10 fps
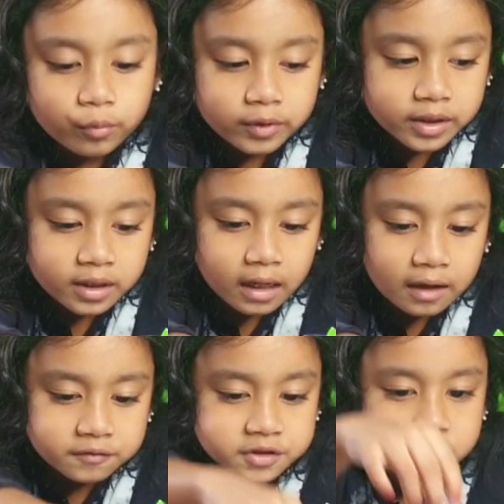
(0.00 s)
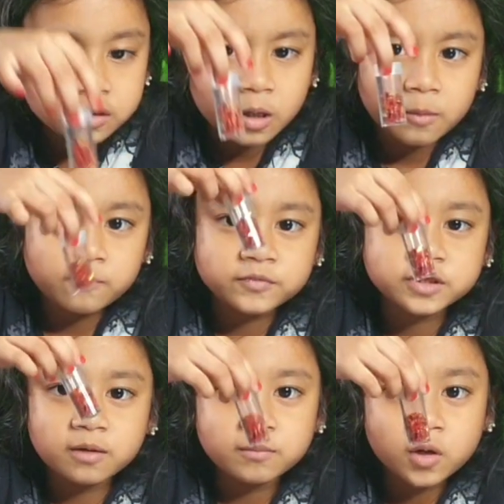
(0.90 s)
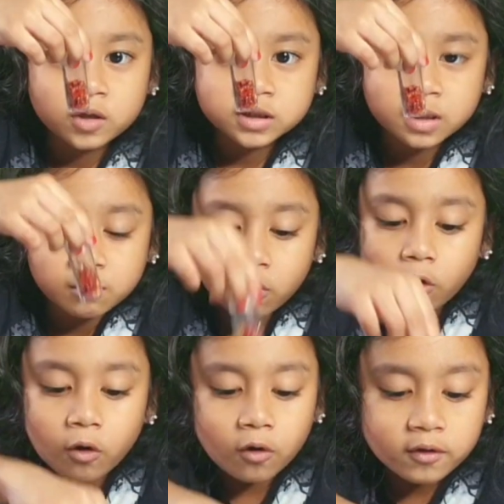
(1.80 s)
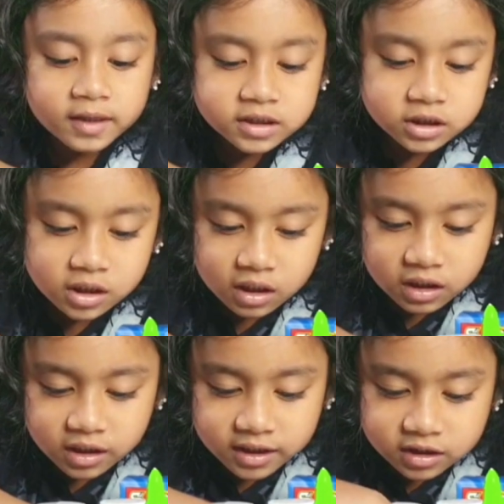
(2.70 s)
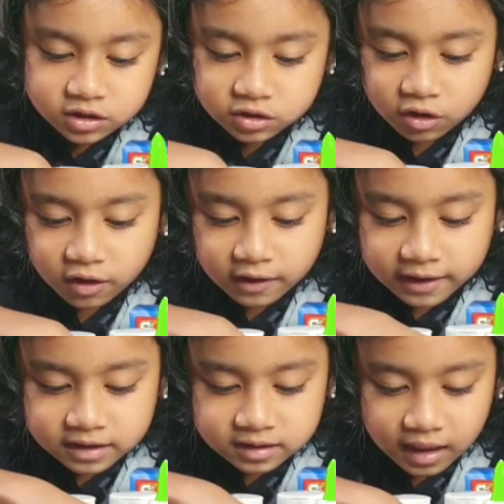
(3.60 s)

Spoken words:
We have some orange glitter